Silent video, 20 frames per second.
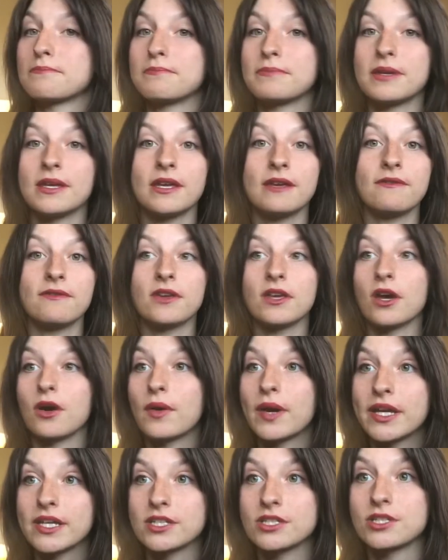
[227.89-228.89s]

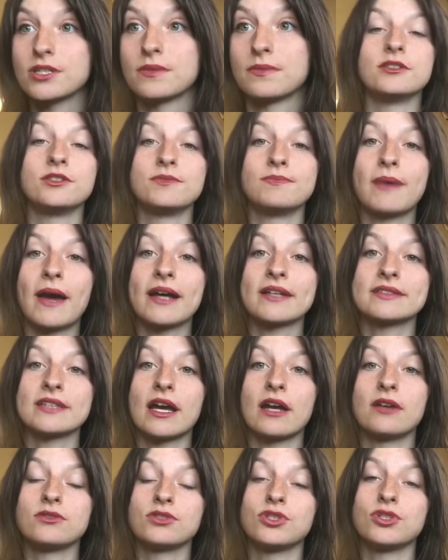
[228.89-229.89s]
PVOH back
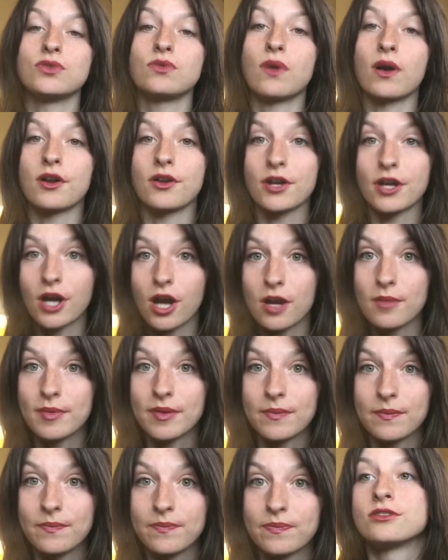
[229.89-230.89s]
down to water and carbon.